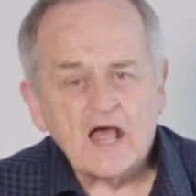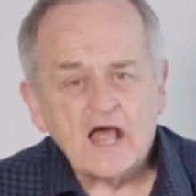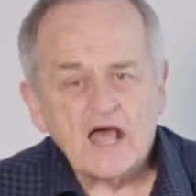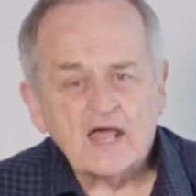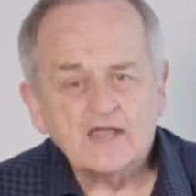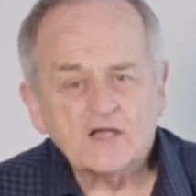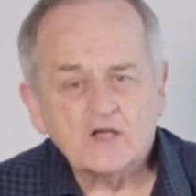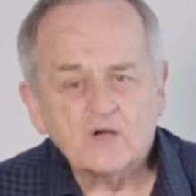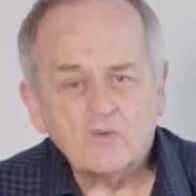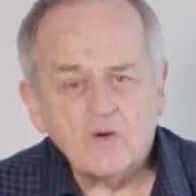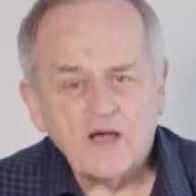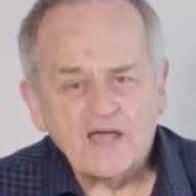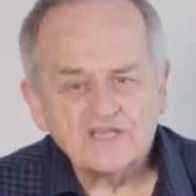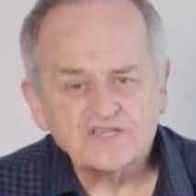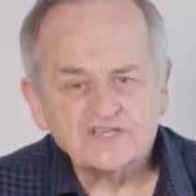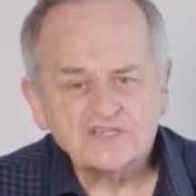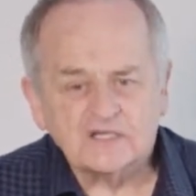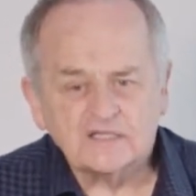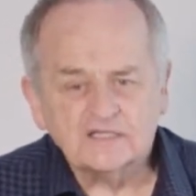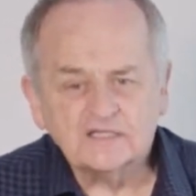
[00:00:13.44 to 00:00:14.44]
An
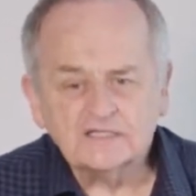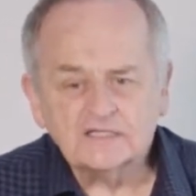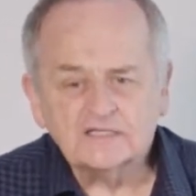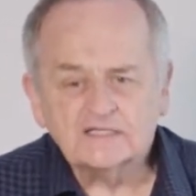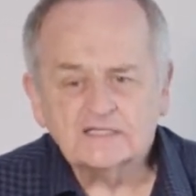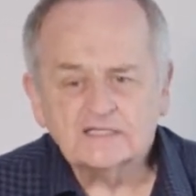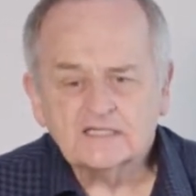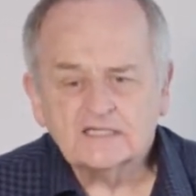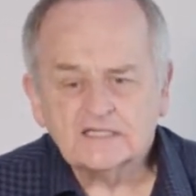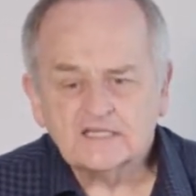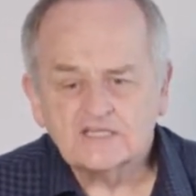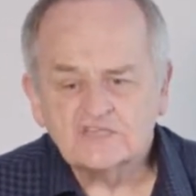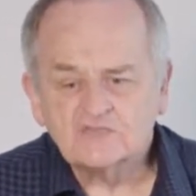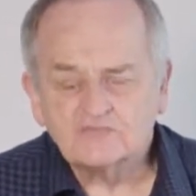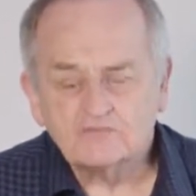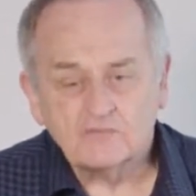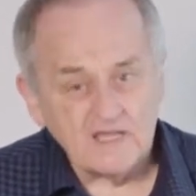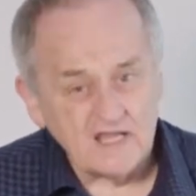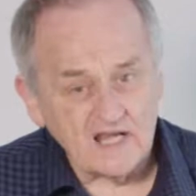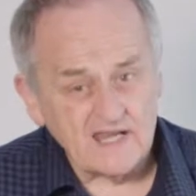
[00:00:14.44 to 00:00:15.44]
equation
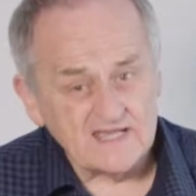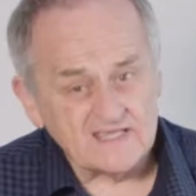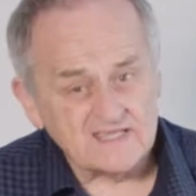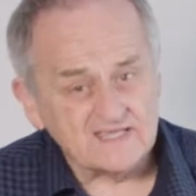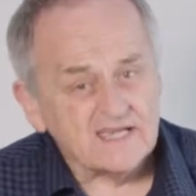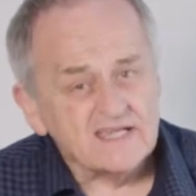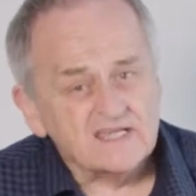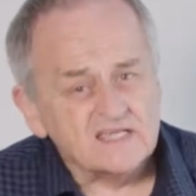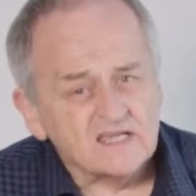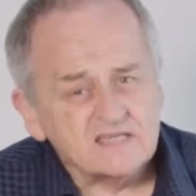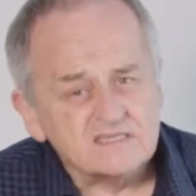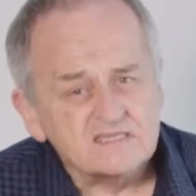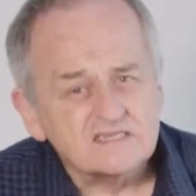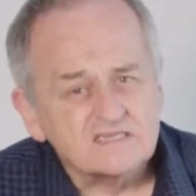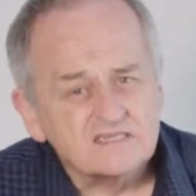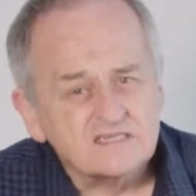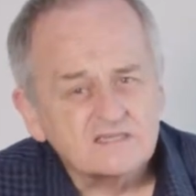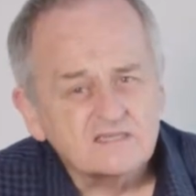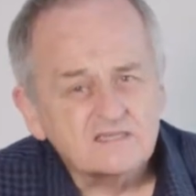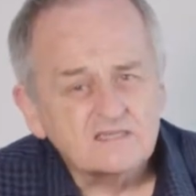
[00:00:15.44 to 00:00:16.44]
is really a
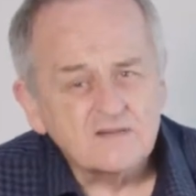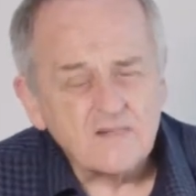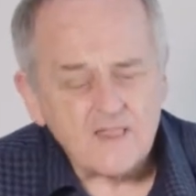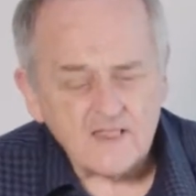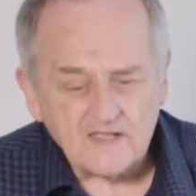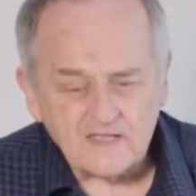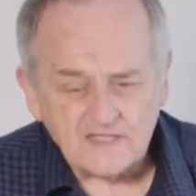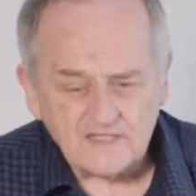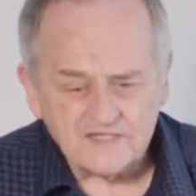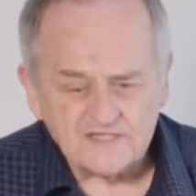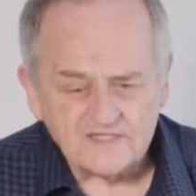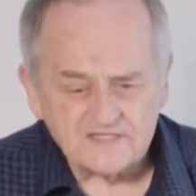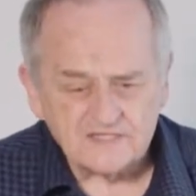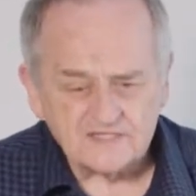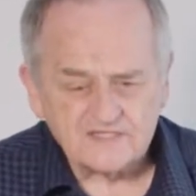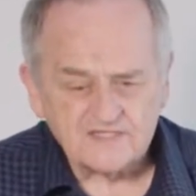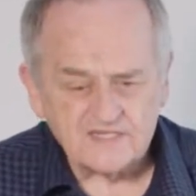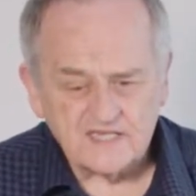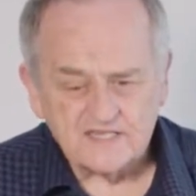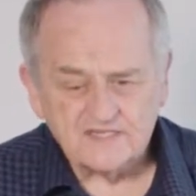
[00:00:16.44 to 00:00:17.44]
sentence. It's
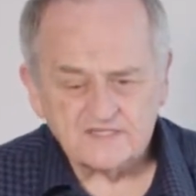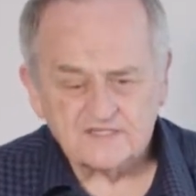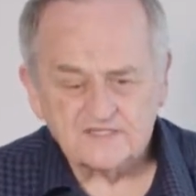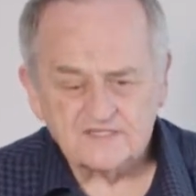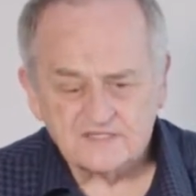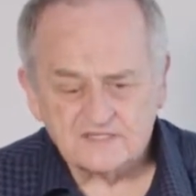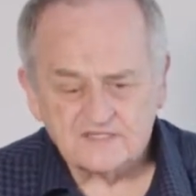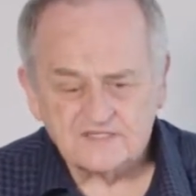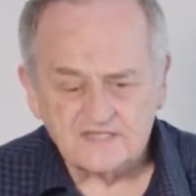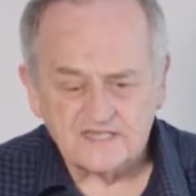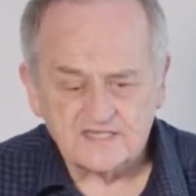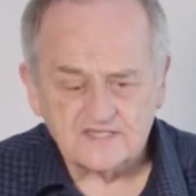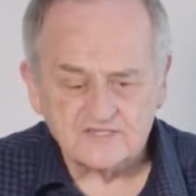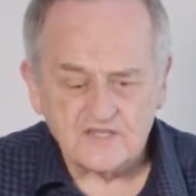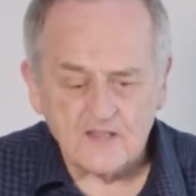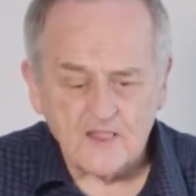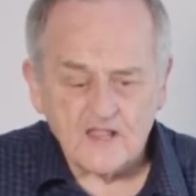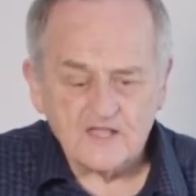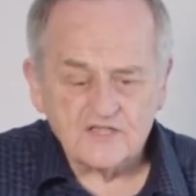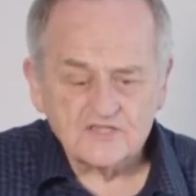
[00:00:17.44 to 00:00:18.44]
a sentence that says
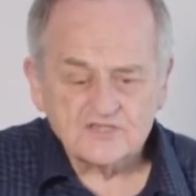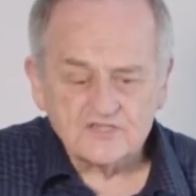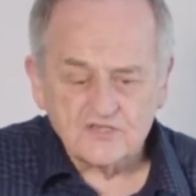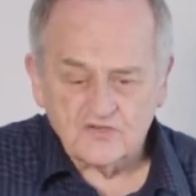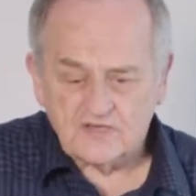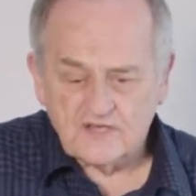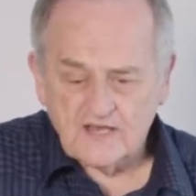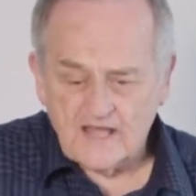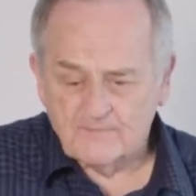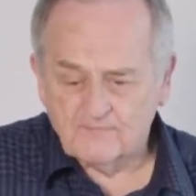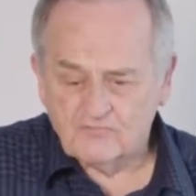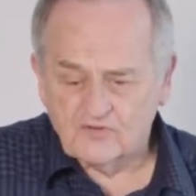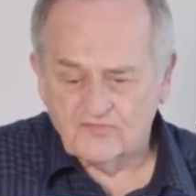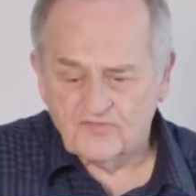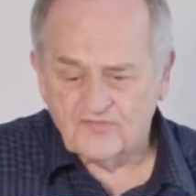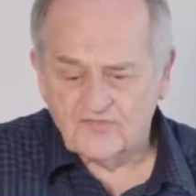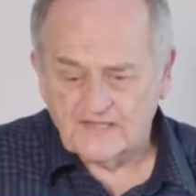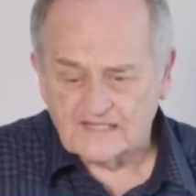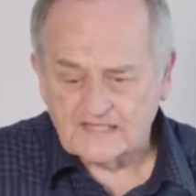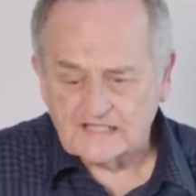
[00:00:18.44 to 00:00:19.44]
a certain number of
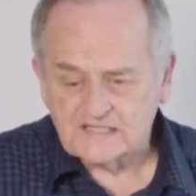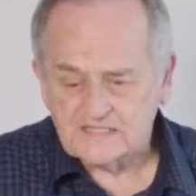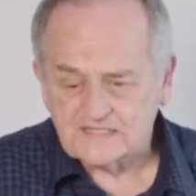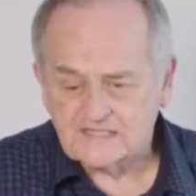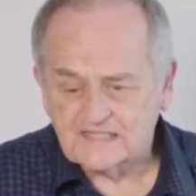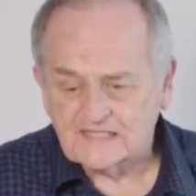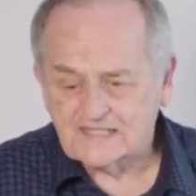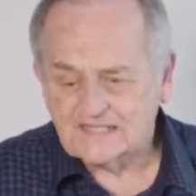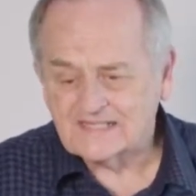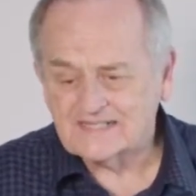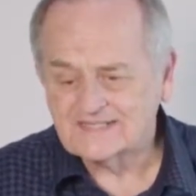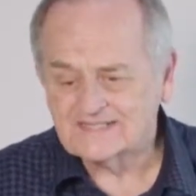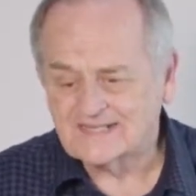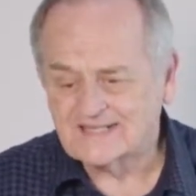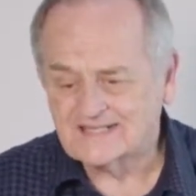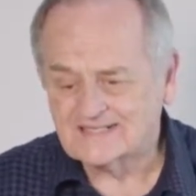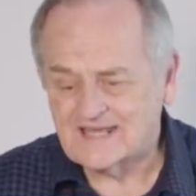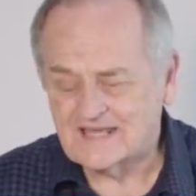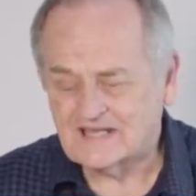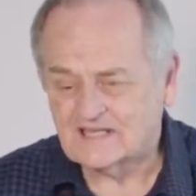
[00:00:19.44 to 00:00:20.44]
things is
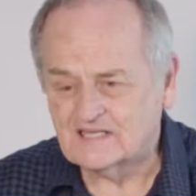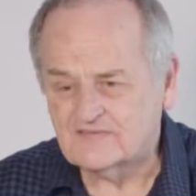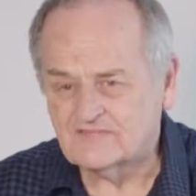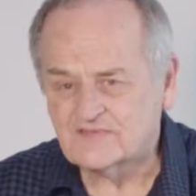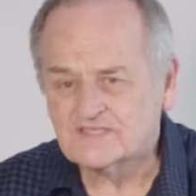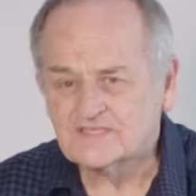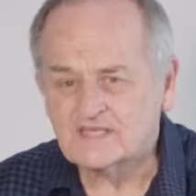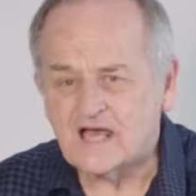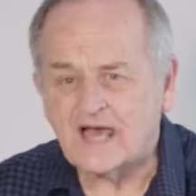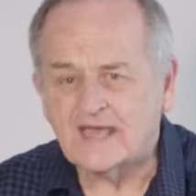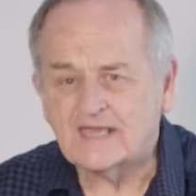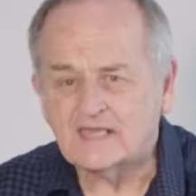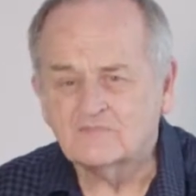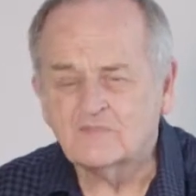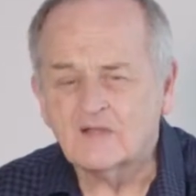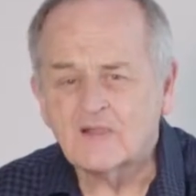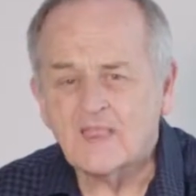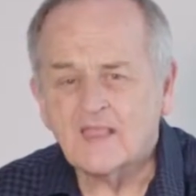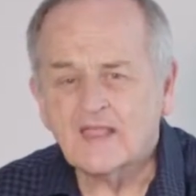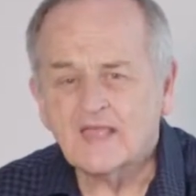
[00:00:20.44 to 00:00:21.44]
exactly the
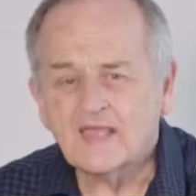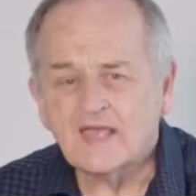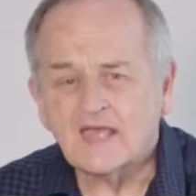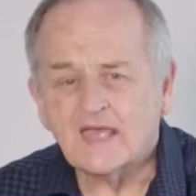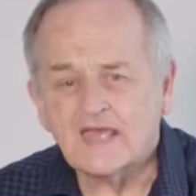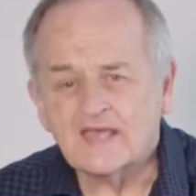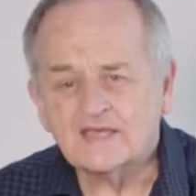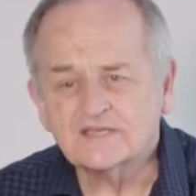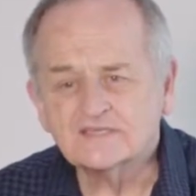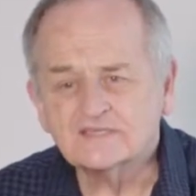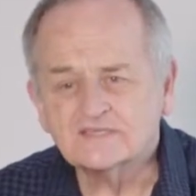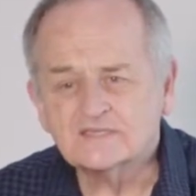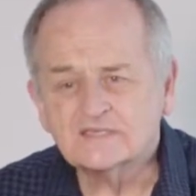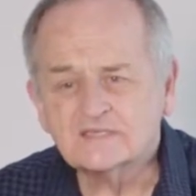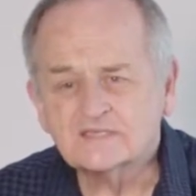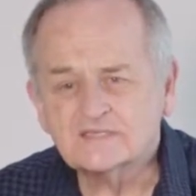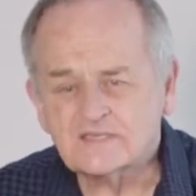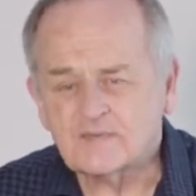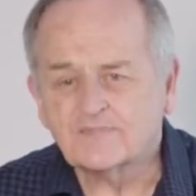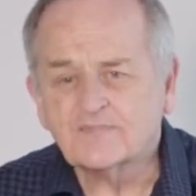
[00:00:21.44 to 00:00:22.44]
same as
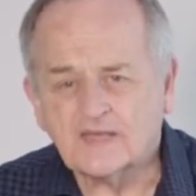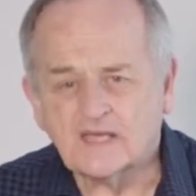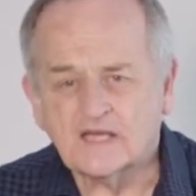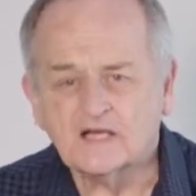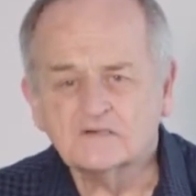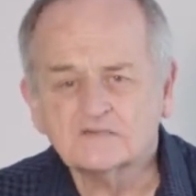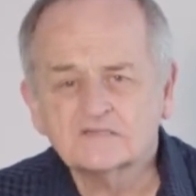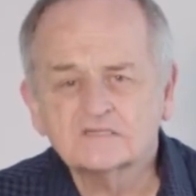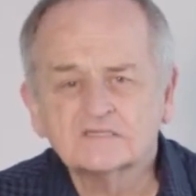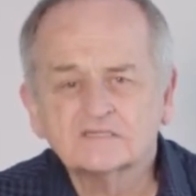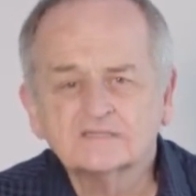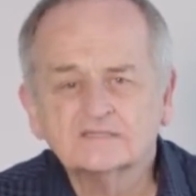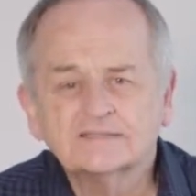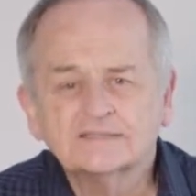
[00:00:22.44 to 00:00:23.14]
something else.